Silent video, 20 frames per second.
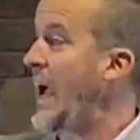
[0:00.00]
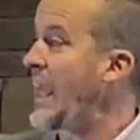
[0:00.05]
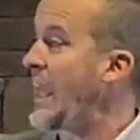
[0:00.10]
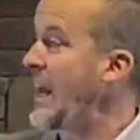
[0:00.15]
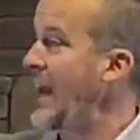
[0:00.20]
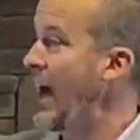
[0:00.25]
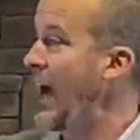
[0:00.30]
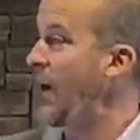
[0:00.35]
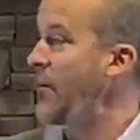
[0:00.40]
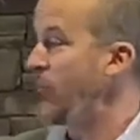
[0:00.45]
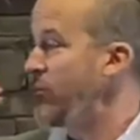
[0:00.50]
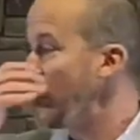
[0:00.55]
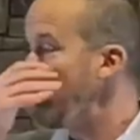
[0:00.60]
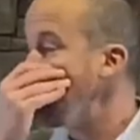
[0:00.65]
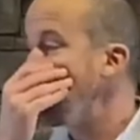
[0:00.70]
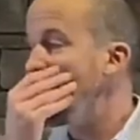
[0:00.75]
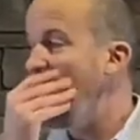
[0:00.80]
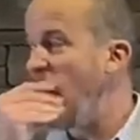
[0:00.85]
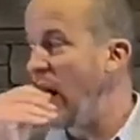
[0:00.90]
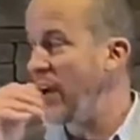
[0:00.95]
get up
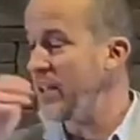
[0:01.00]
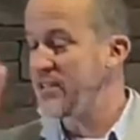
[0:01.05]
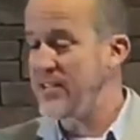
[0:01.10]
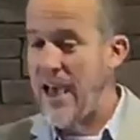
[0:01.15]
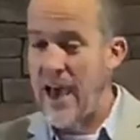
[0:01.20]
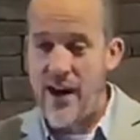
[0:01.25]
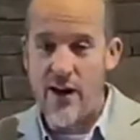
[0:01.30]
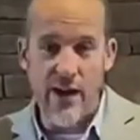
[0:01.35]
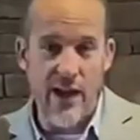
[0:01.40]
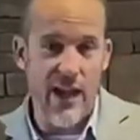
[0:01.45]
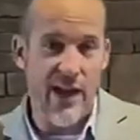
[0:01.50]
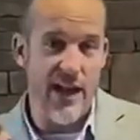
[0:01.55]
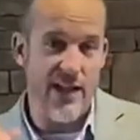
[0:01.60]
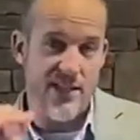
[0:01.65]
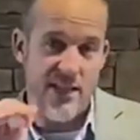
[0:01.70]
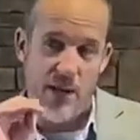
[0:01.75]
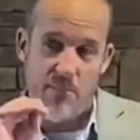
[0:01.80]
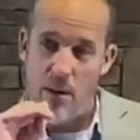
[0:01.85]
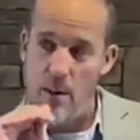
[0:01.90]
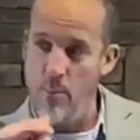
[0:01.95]
on a Saturday and I
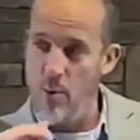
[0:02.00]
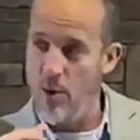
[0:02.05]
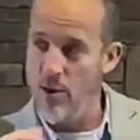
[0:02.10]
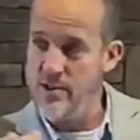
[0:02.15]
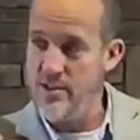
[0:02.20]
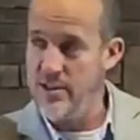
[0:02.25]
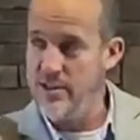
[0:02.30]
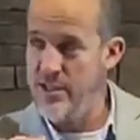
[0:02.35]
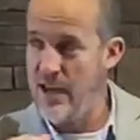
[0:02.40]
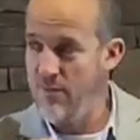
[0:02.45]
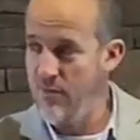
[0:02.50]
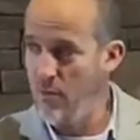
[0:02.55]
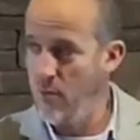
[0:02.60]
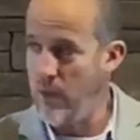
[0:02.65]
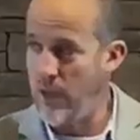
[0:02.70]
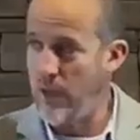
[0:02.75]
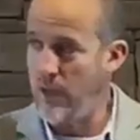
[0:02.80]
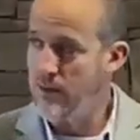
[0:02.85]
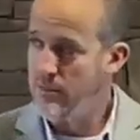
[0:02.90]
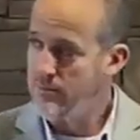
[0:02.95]
tell my boys this every
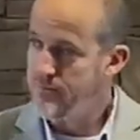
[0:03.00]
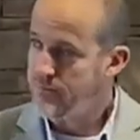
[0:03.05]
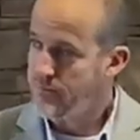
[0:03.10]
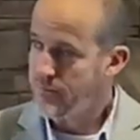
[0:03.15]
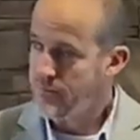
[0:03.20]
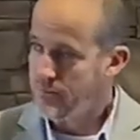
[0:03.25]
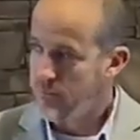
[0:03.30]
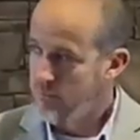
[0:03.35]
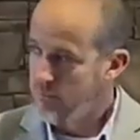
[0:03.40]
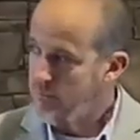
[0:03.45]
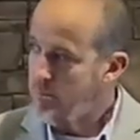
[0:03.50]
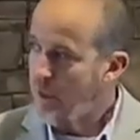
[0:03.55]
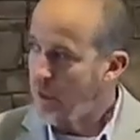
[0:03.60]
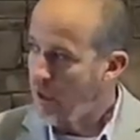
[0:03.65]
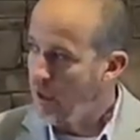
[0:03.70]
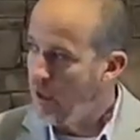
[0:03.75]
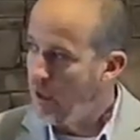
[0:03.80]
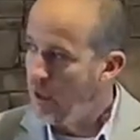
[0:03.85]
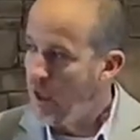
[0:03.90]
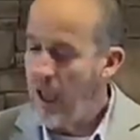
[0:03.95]
week.
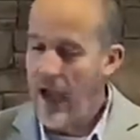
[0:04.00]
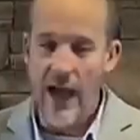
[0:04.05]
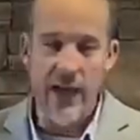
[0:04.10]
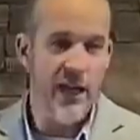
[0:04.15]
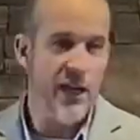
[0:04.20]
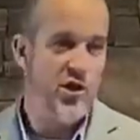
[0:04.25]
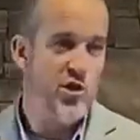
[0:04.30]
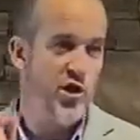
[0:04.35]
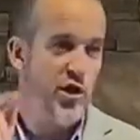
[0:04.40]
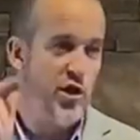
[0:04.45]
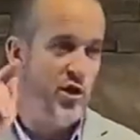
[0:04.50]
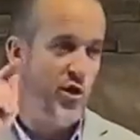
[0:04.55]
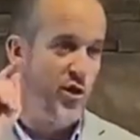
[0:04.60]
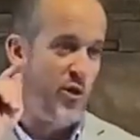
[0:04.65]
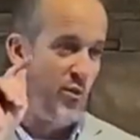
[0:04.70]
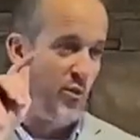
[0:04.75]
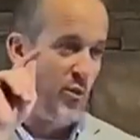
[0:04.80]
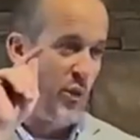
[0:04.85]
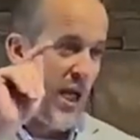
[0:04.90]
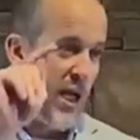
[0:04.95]
I need you to do the
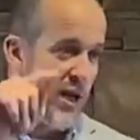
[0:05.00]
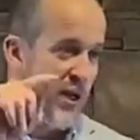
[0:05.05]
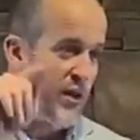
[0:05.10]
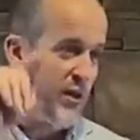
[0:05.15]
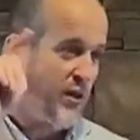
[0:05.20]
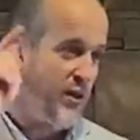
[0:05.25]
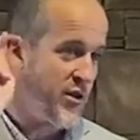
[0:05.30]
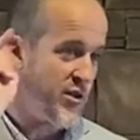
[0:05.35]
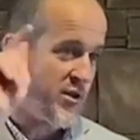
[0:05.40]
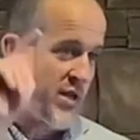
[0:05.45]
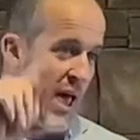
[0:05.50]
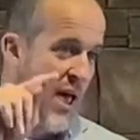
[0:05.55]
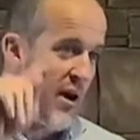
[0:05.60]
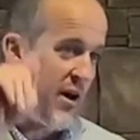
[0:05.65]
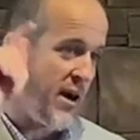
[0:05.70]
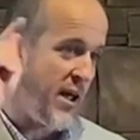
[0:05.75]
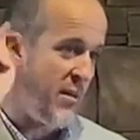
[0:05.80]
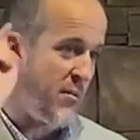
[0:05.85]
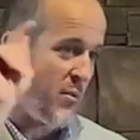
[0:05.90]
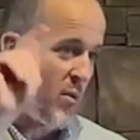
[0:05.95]
regular
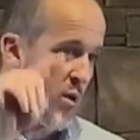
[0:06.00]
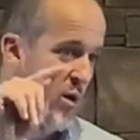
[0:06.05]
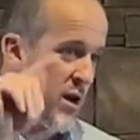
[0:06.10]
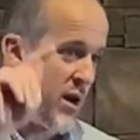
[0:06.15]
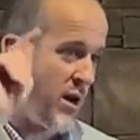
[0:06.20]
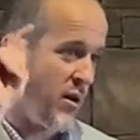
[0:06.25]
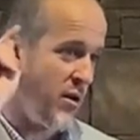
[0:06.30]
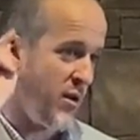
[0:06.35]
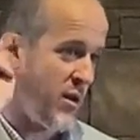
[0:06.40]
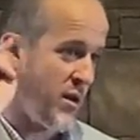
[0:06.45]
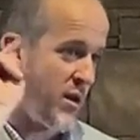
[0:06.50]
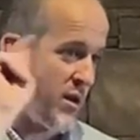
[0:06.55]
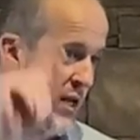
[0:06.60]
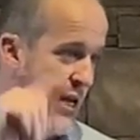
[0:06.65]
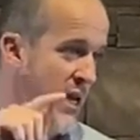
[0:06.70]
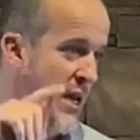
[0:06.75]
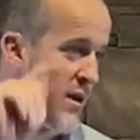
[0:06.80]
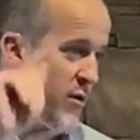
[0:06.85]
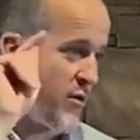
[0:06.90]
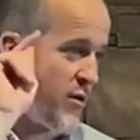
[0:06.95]
Saturday morning
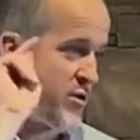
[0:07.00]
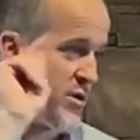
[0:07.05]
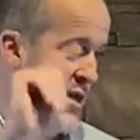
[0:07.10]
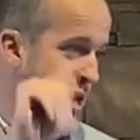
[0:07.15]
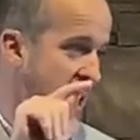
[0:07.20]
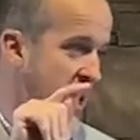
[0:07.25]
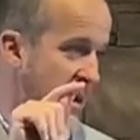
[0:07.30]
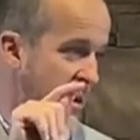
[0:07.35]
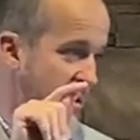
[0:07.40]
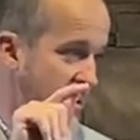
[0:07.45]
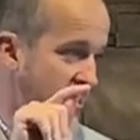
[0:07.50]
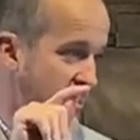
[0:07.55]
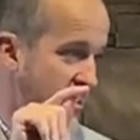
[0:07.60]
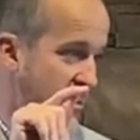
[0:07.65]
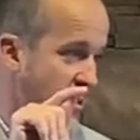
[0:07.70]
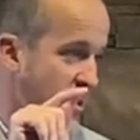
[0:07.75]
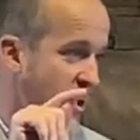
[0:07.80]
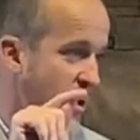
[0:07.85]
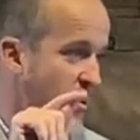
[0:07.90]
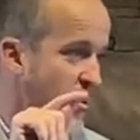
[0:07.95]
cleaning routine,
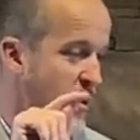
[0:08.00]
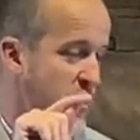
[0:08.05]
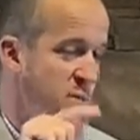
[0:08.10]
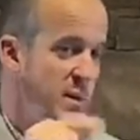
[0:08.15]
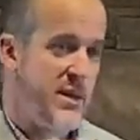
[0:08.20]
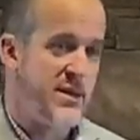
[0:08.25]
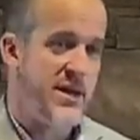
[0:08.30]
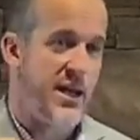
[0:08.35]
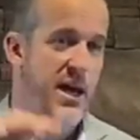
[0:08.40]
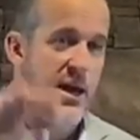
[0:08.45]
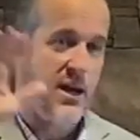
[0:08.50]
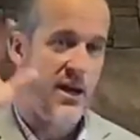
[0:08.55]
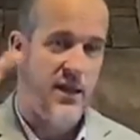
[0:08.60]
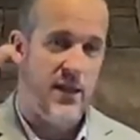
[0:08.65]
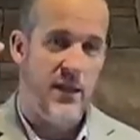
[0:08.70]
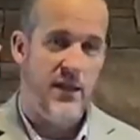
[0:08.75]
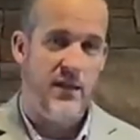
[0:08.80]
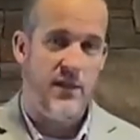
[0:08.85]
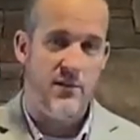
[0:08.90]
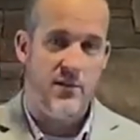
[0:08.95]
which means they got to
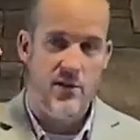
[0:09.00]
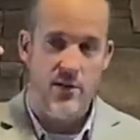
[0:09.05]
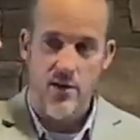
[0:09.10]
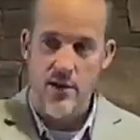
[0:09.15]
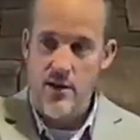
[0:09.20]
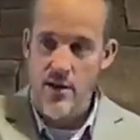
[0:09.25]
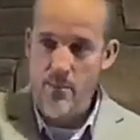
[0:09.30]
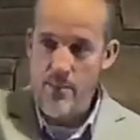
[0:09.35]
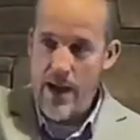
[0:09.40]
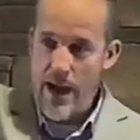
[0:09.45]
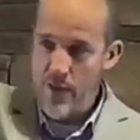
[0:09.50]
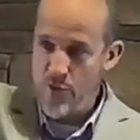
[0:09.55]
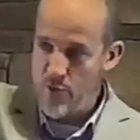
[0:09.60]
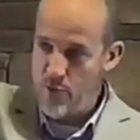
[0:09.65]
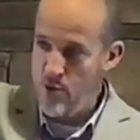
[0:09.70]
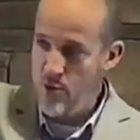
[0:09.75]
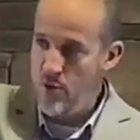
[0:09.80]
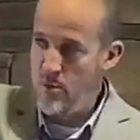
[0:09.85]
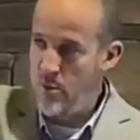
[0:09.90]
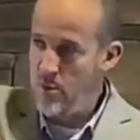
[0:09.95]
clean the, their
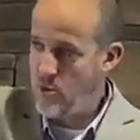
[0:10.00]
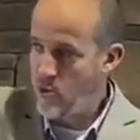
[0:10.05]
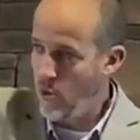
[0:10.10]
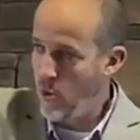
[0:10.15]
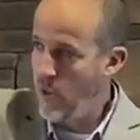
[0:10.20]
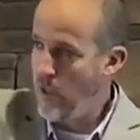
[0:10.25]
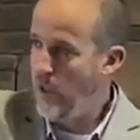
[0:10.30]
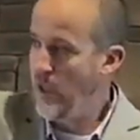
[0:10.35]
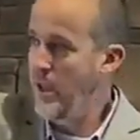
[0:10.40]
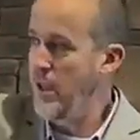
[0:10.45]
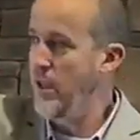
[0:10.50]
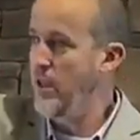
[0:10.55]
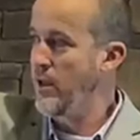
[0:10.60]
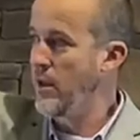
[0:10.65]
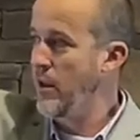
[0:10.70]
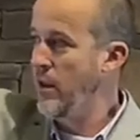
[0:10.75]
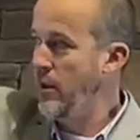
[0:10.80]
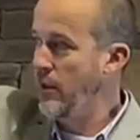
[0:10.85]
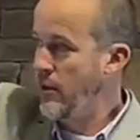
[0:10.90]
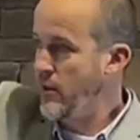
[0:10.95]
bathroom, the toilet,
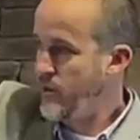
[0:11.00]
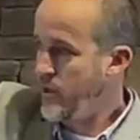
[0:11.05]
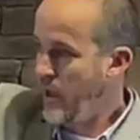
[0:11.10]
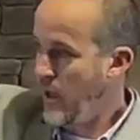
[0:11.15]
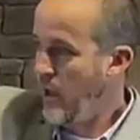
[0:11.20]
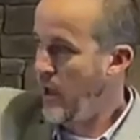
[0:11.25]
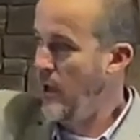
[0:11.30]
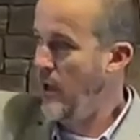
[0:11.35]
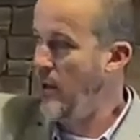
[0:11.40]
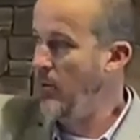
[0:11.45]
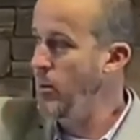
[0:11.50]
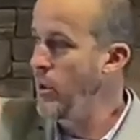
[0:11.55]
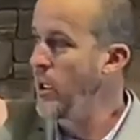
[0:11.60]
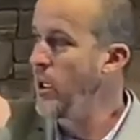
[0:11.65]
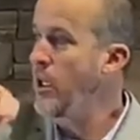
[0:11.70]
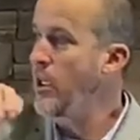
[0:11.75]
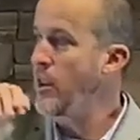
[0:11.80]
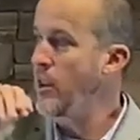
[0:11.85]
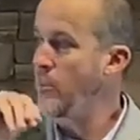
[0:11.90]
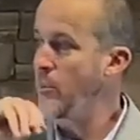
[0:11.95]
the tub,
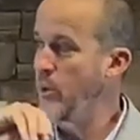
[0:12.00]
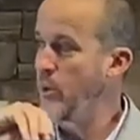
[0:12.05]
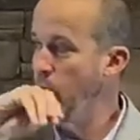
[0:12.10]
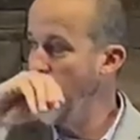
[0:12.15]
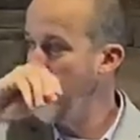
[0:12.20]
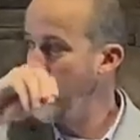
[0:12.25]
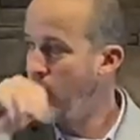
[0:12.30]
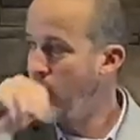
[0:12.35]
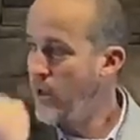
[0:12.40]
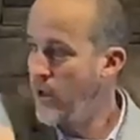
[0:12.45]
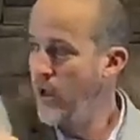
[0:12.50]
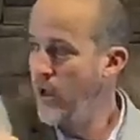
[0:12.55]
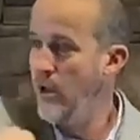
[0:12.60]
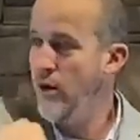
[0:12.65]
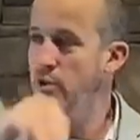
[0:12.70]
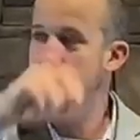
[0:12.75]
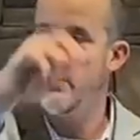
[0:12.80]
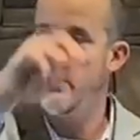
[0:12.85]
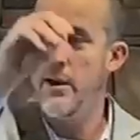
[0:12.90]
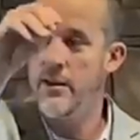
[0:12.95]
put away their
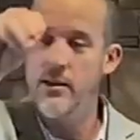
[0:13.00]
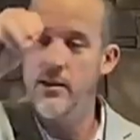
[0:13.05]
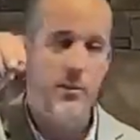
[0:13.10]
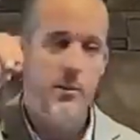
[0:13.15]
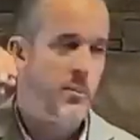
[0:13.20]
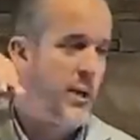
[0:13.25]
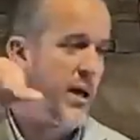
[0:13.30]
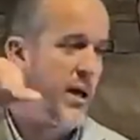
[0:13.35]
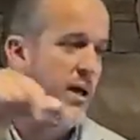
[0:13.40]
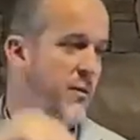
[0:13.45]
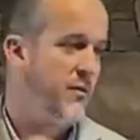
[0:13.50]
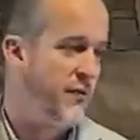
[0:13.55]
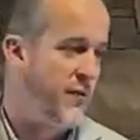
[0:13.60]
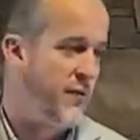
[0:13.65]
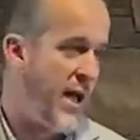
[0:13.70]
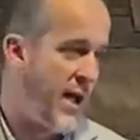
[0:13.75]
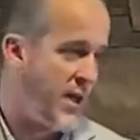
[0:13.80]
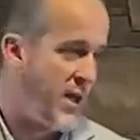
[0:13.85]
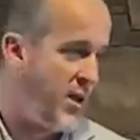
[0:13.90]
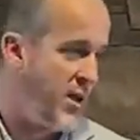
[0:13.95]
clothes, make their bed,
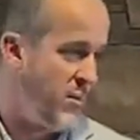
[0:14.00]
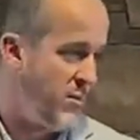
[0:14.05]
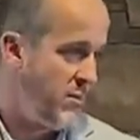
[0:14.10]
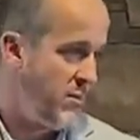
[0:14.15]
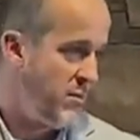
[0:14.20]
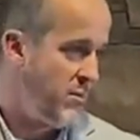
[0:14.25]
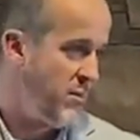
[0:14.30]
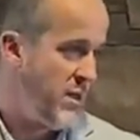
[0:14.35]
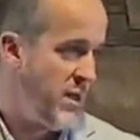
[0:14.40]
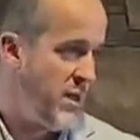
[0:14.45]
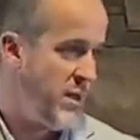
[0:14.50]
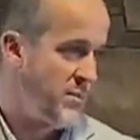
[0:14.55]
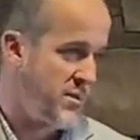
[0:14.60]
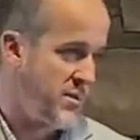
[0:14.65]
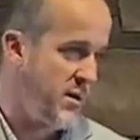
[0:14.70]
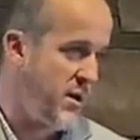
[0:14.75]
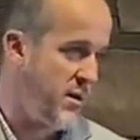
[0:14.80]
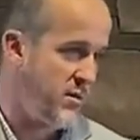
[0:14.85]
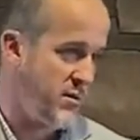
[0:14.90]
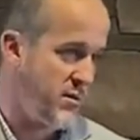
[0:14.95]
vacuum the
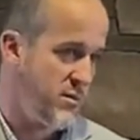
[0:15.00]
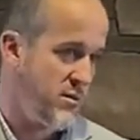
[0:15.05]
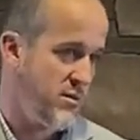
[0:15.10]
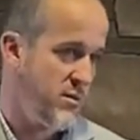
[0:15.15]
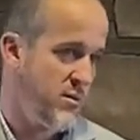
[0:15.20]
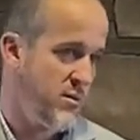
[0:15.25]
upstairs.